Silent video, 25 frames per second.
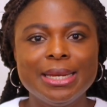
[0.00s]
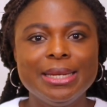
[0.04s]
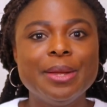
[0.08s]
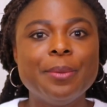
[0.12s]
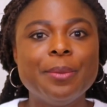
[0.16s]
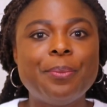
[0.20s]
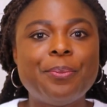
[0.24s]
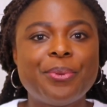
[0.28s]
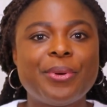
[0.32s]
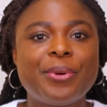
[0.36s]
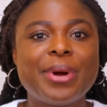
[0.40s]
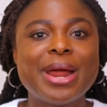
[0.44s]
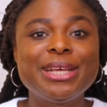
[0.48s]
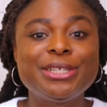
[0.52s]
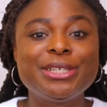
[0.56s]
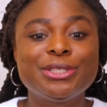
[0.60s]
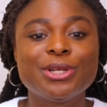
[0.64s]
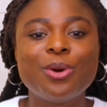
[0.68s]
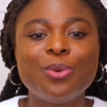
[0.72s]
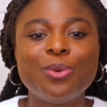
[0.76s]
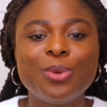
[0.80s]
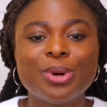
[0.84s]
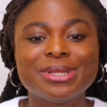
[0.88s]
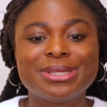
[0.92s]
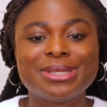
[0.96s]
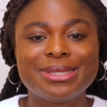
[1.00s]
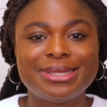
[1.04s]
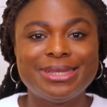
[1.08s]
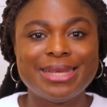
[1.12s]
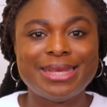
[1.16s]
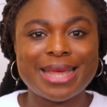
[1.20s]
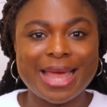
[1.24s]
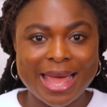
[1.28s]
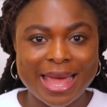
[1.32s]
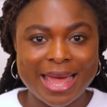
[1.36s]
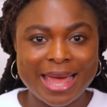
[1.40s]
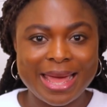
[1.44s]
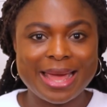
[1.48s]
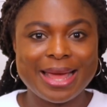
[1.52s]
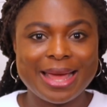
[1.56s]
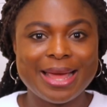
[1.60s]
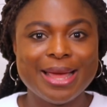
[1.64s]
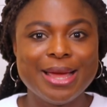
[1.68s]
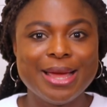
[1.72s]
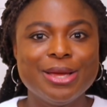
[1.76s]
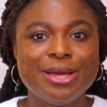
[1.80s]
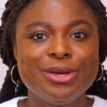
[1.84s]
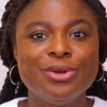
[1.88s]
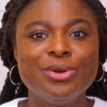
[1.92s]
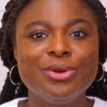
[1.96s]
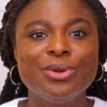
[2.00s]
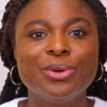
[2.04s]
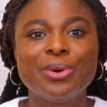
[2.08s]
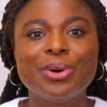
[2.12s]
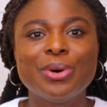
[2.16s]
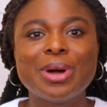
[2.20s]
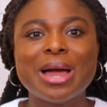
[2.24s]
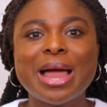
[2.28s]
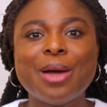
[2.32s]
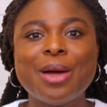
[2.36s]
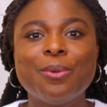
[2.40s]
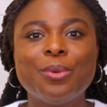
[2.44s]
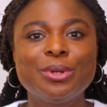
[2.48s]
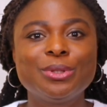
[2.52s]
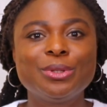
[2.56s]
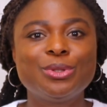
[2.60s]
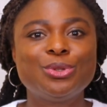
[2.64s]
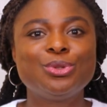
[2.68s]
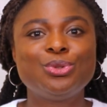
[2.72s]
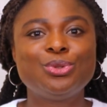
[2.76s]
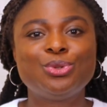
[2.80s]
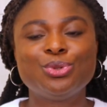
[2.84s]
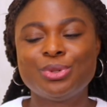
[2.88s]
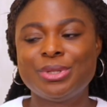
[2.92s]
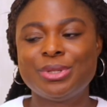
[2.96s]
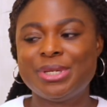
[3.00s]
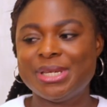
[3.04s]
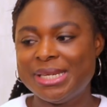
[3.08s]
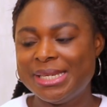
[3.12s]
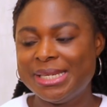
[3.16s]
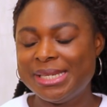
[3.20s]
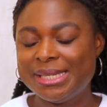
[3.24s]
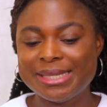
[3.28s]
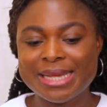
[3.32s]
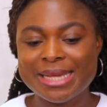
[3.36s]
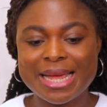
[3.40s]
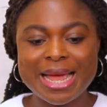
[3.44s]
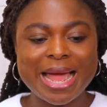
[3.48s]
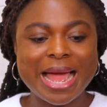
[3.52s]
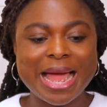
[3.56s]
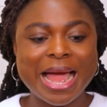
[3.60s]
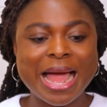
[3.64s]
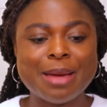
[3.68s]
The pressure was there. I want to do this.